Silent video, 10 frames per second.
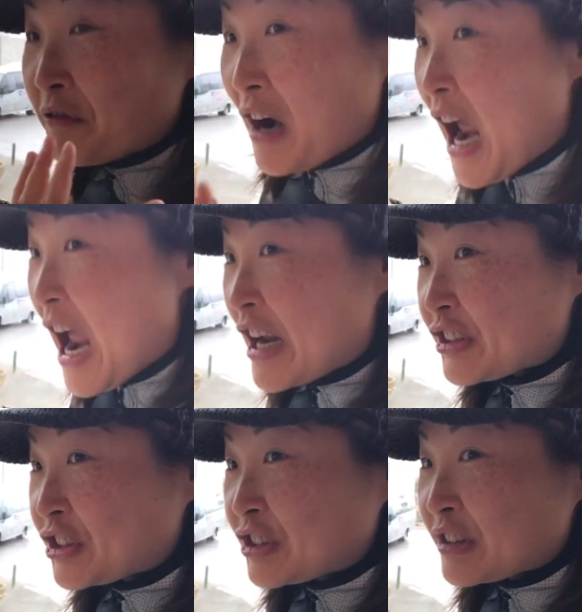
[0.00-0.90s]

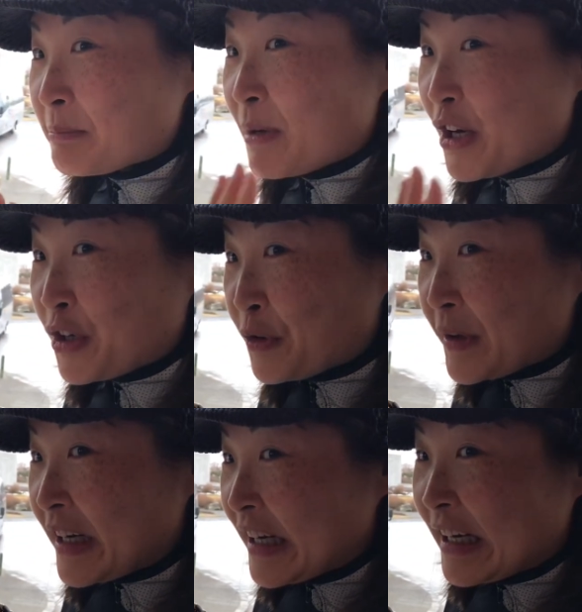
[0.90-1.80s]
fresh,
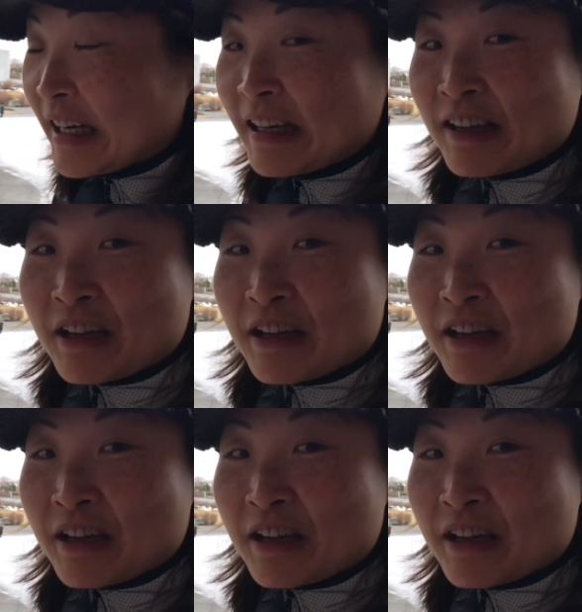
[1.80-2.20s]
buttery,